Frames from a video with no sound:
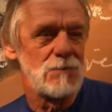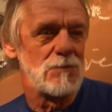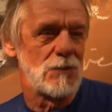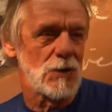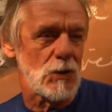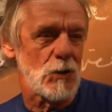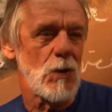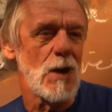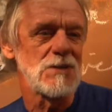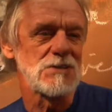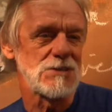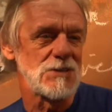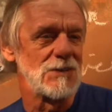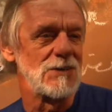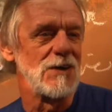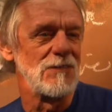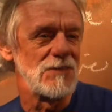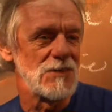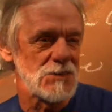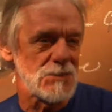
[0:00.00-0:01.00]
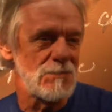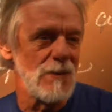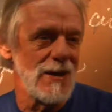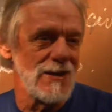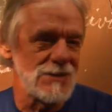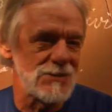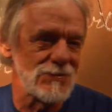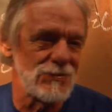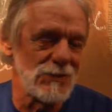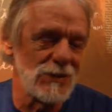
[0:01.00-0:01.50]
requester of the
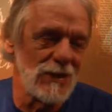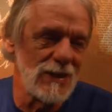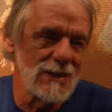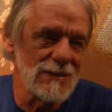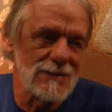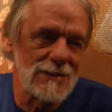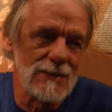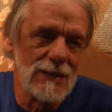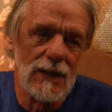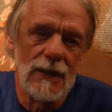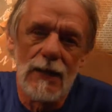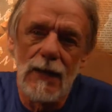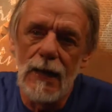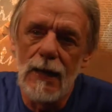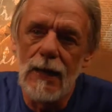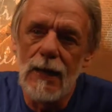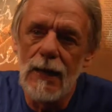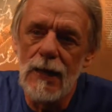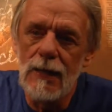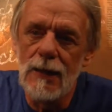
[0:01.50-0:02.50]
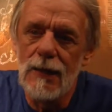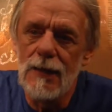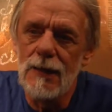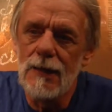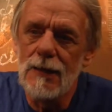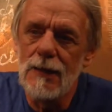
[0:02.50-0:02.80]
space for us. Who's the chaplain?